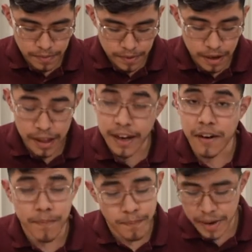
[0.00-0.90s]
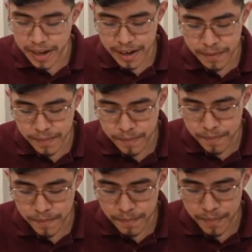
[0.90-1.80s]
They're like a big,
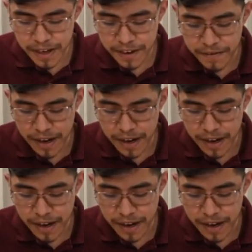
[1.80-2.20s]
big